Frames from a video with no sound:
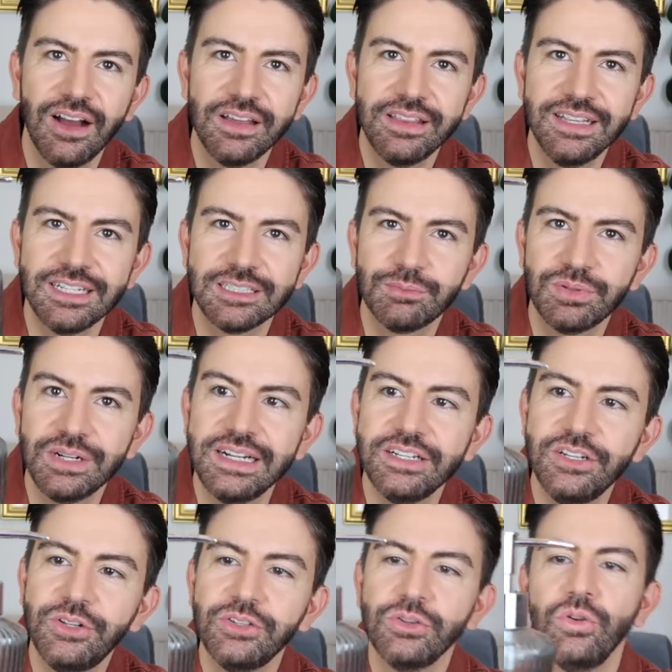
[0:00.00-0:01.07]
I think it's
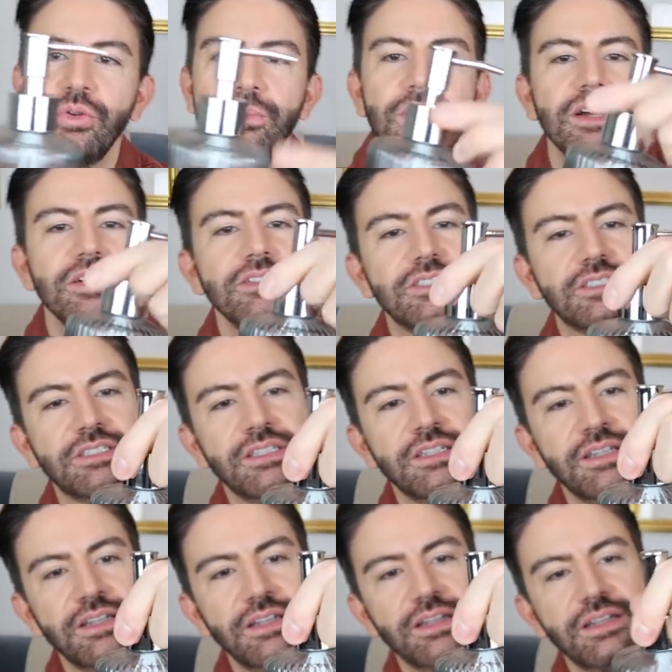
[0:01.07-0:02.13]
brilliant. You could almost
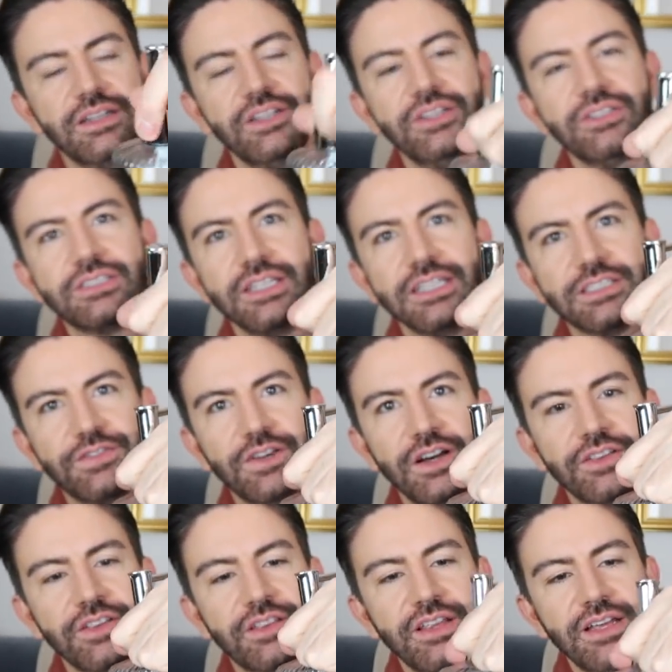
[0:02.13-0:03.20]
use this for
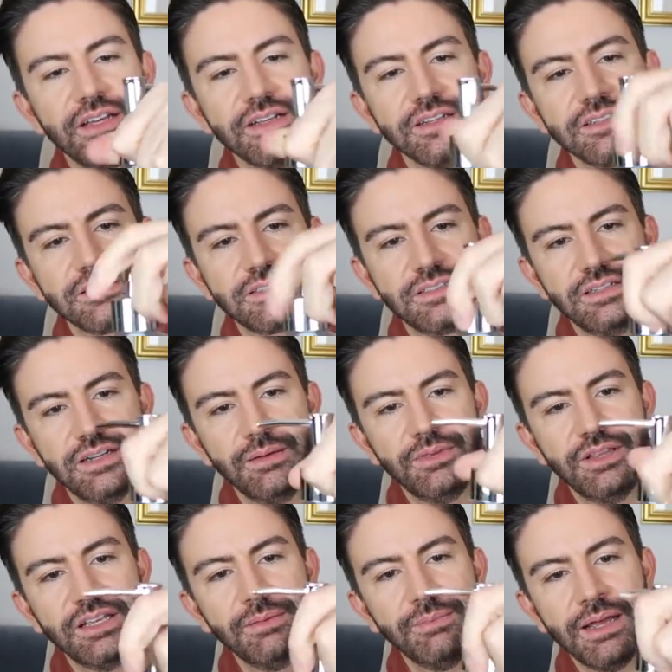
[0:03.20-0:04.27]
other things. I'm
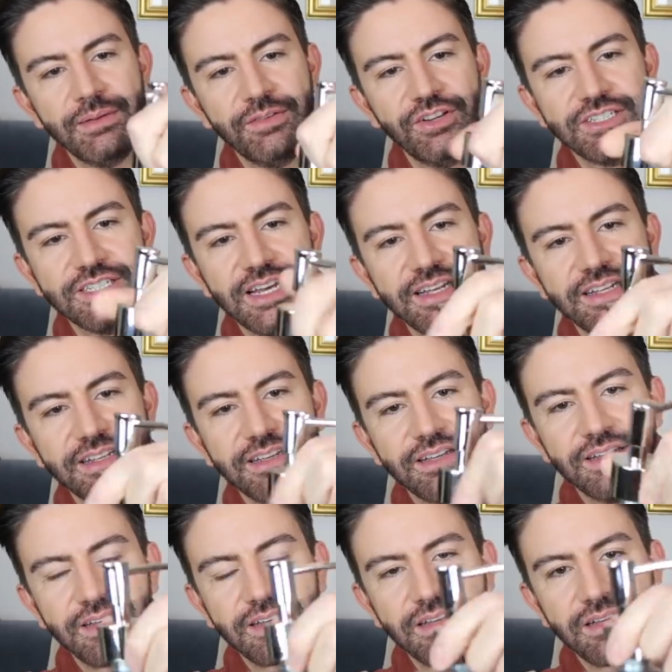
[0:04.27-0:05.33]
thinking maybe if you take
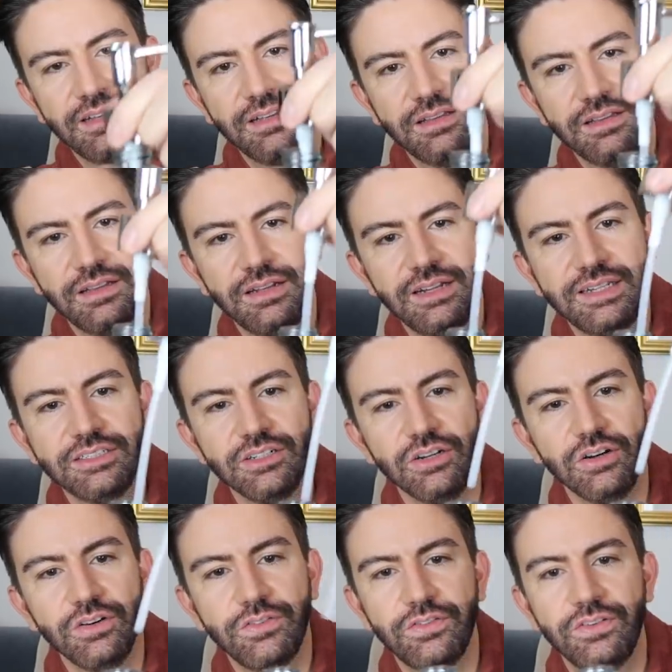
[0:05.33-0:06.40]
the lid
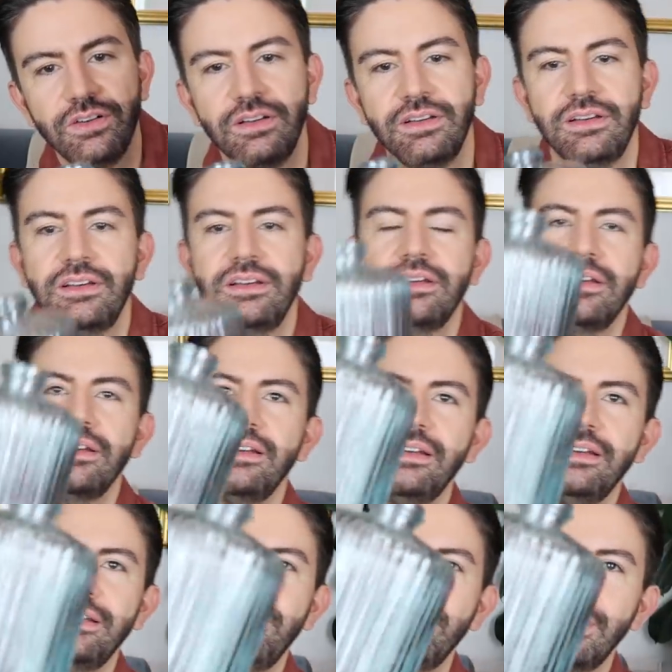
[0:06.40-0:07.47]
off,
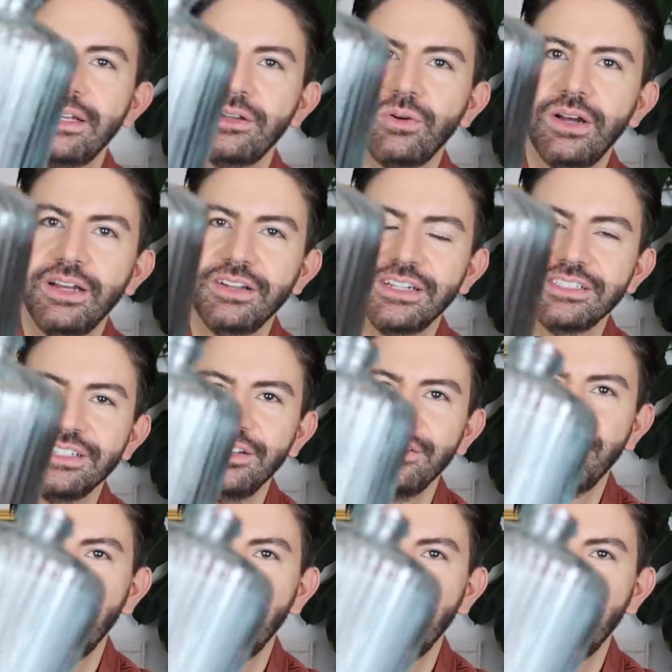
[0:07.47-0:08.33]
it'd even make quite a nice little